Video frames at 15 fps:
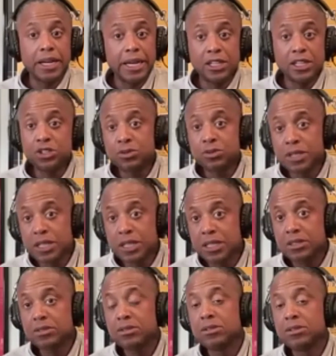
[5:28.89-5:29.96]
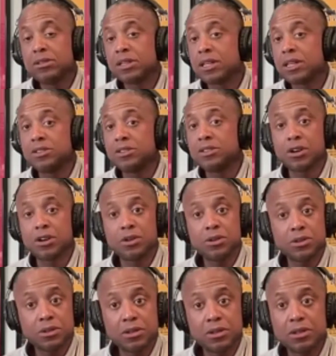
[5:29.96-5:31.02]
injury can
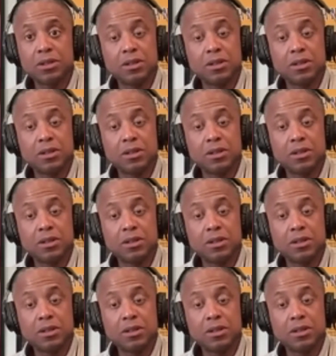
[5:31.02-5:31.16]
turn,